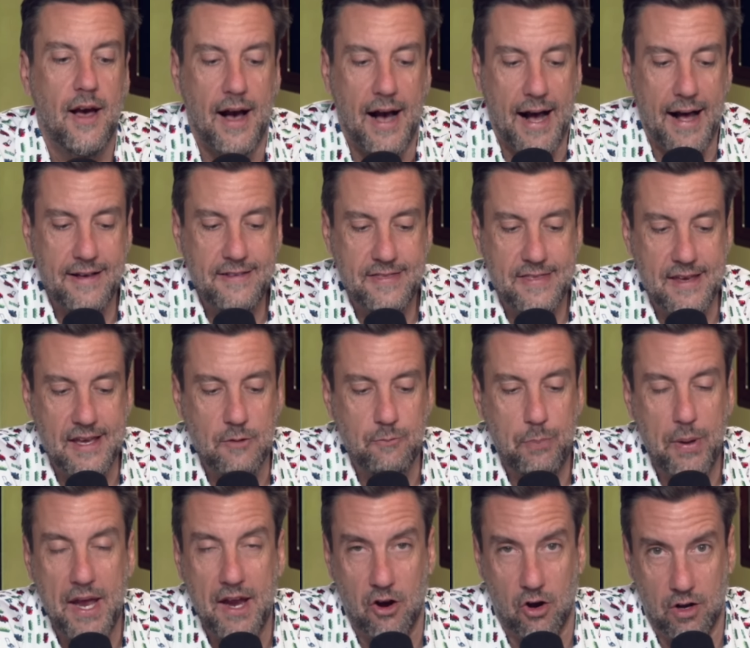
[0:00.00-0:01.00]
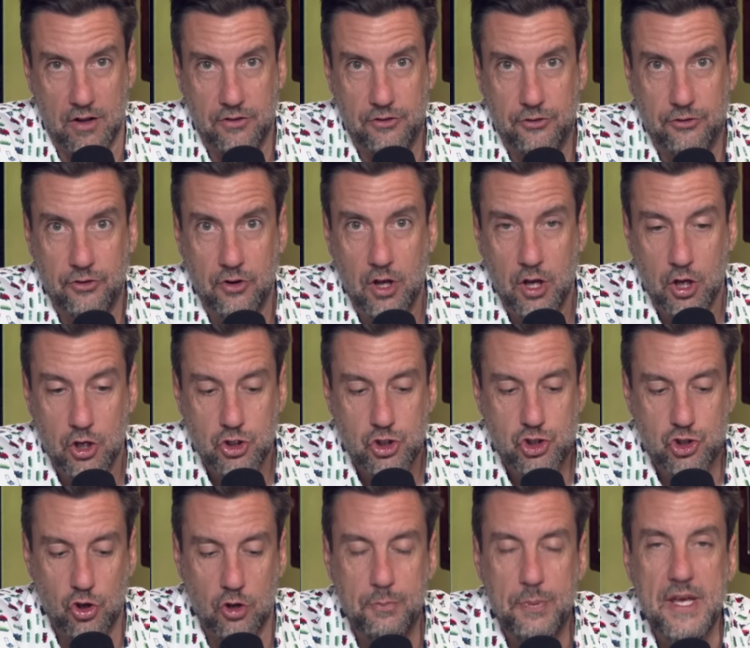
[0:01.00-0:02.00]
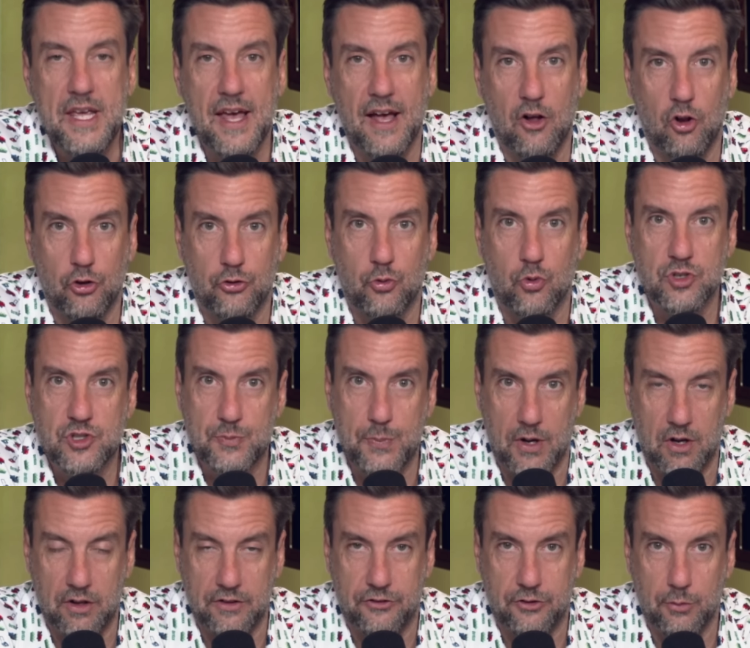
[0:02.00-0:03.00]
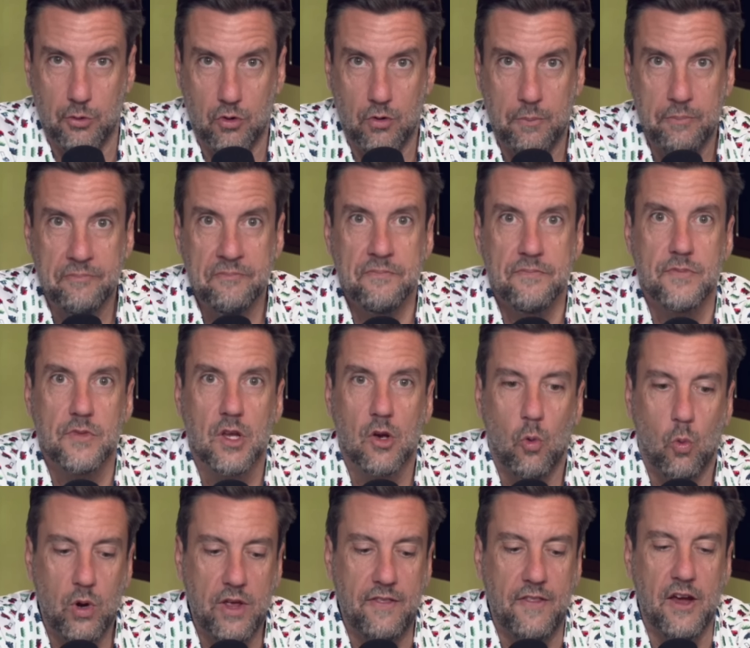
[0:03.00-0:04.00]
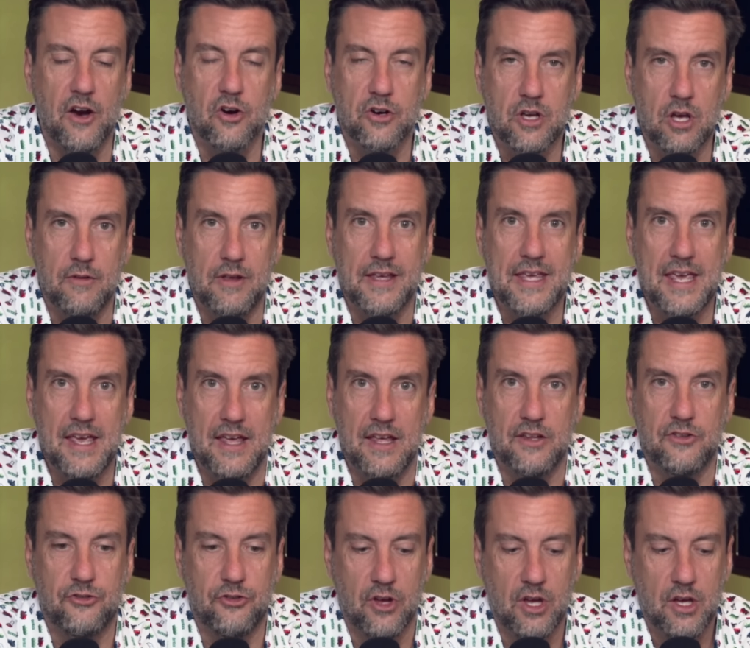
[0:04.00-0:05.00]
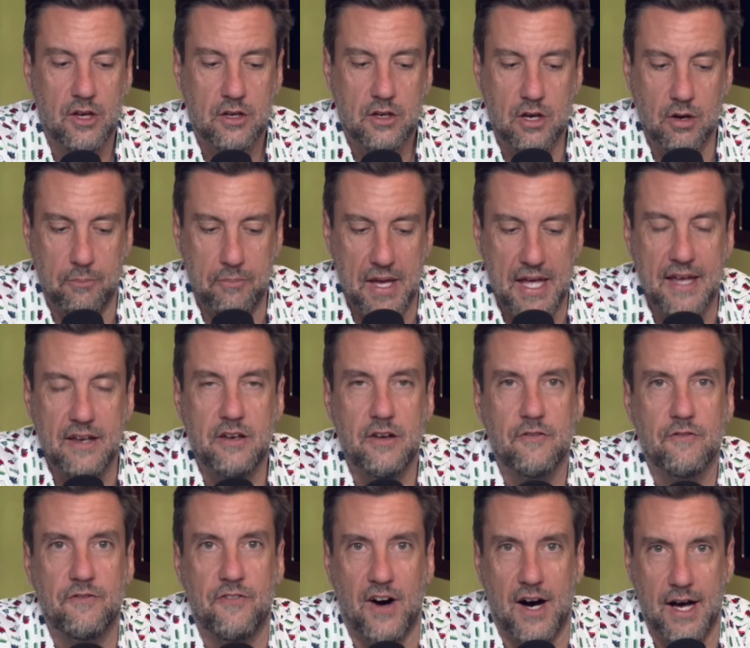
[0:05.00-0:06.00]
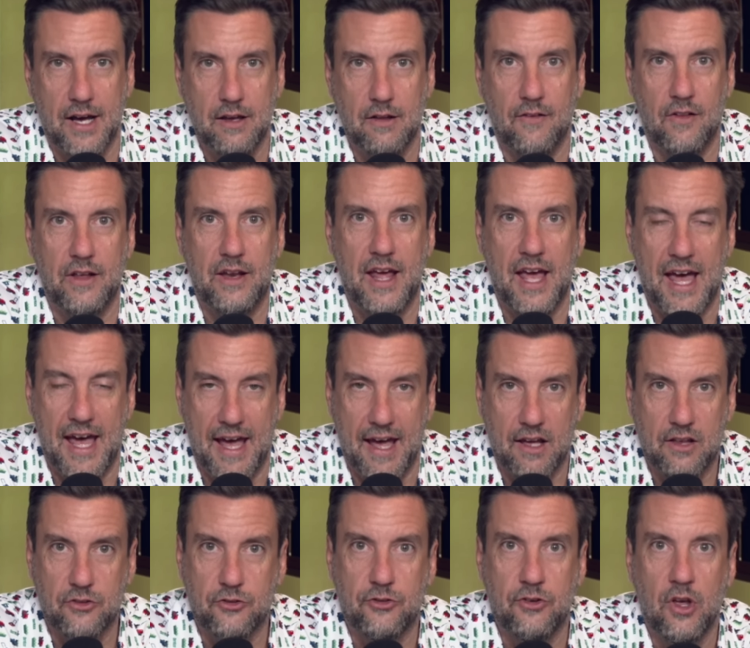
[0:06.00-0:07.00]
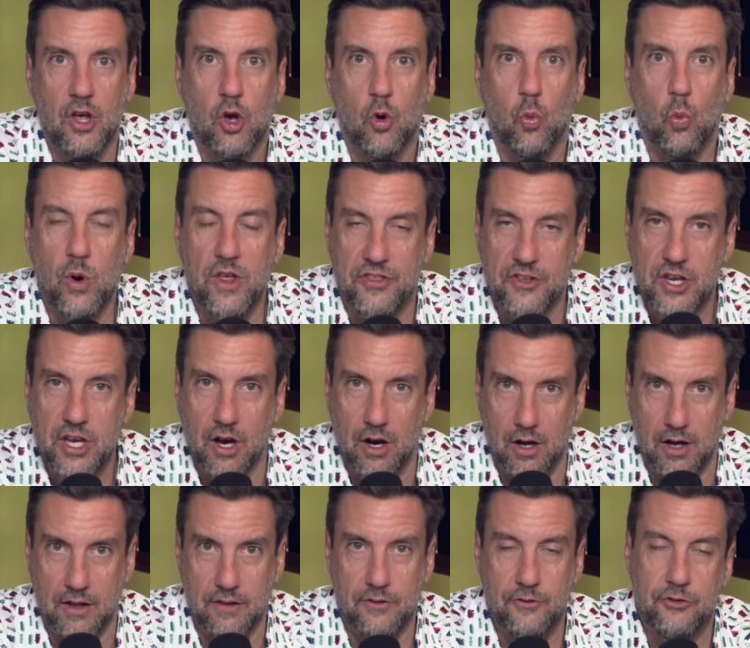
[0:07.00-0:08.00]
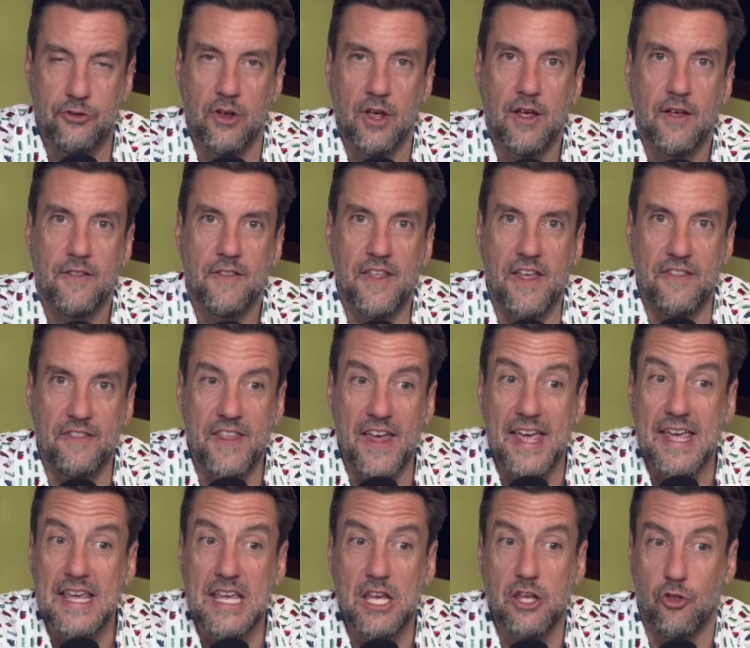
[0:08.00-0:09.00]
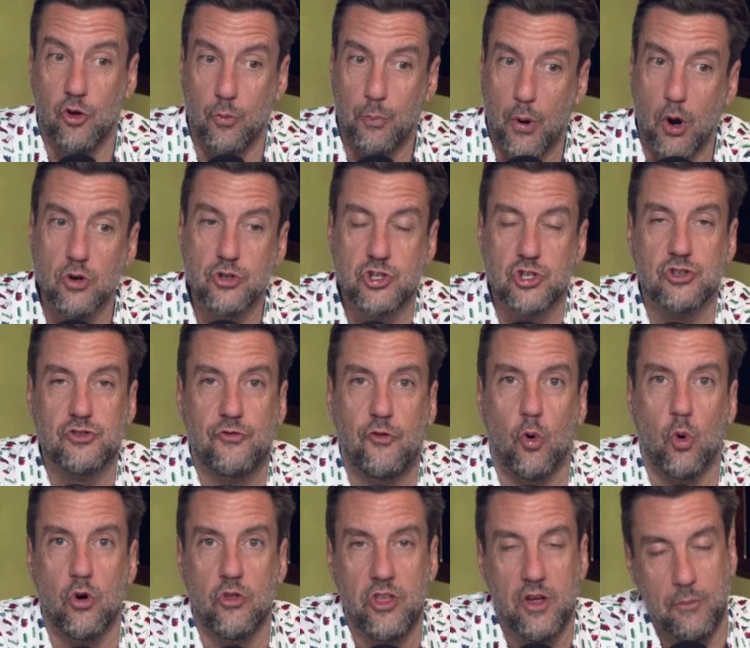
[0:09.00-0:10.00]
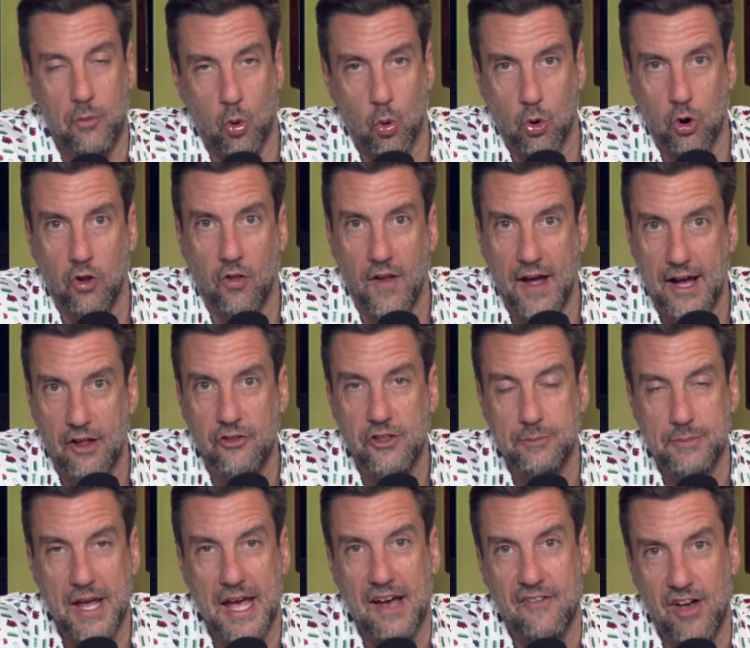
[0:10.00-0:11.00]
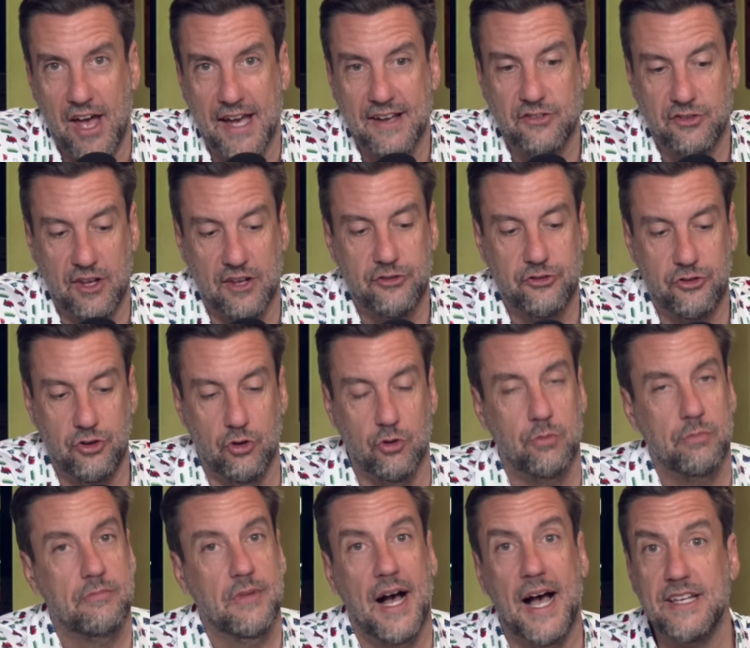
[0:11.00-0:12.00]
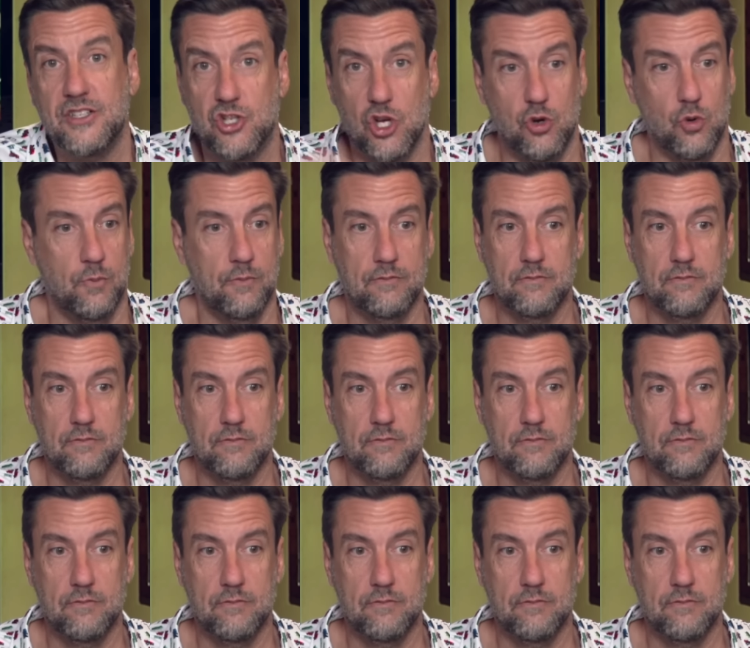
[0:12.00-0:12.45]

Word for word: I think parents should be held responsible when their kids commit violent acts with guns that they either purchased for them or allowed them to have access to. I do.